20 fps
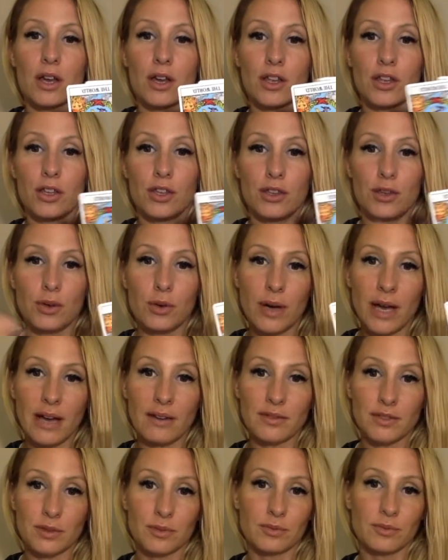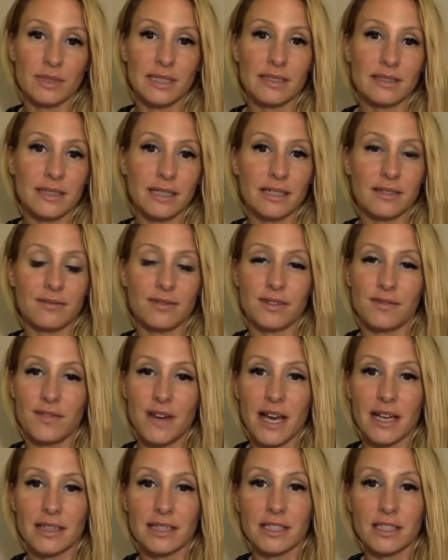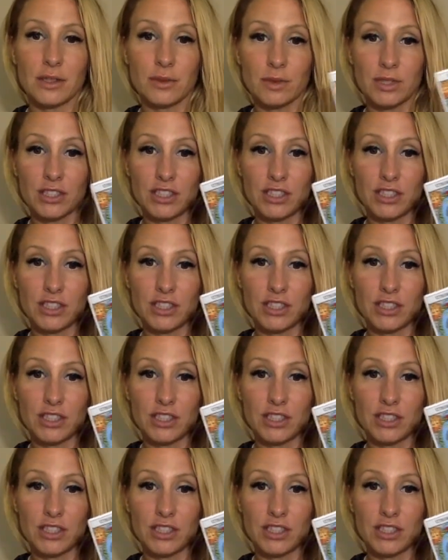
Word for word: you have to relive the fact that you were